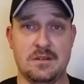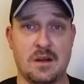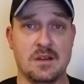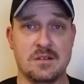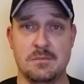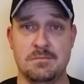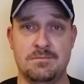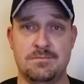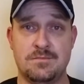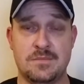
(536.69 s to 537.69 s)
It's awesome.
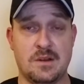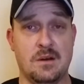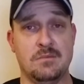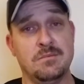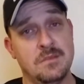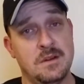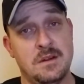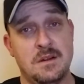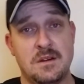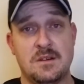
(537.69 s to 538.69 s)
So,
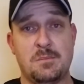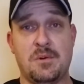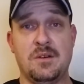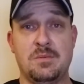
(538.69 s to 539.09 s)
it's pretty